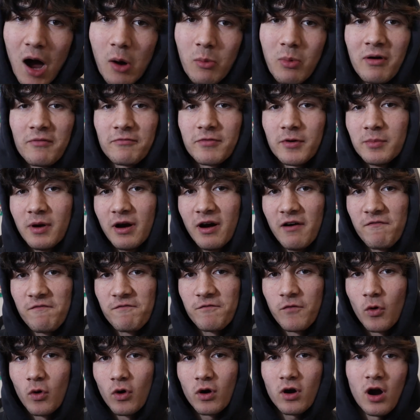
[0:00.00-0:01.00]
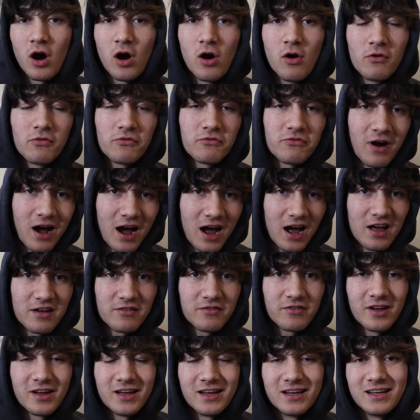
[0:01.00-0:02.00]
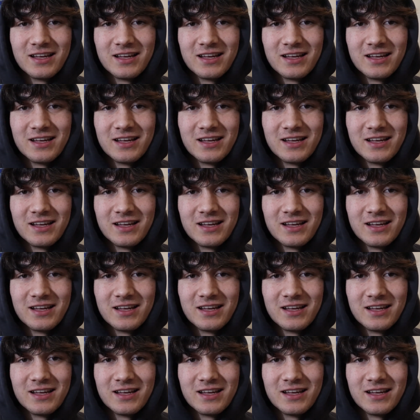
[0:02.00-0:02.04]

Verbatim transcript: I went from a four oh five